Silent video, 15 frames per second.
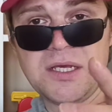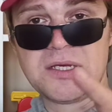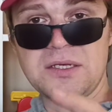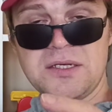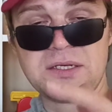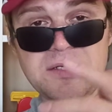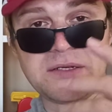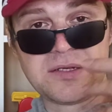
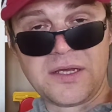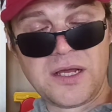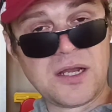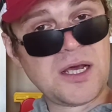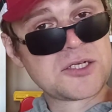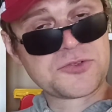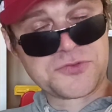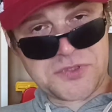a
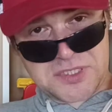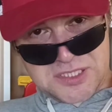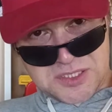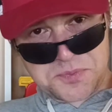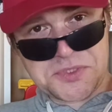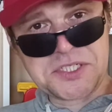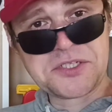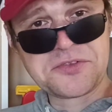lot of
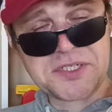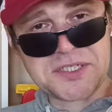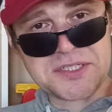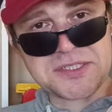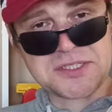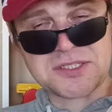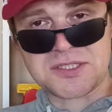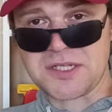
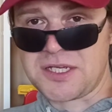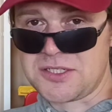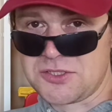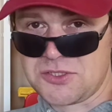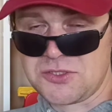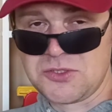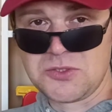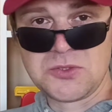experience
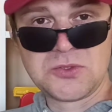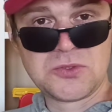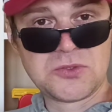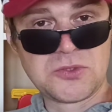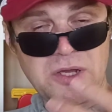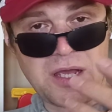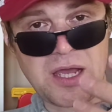and you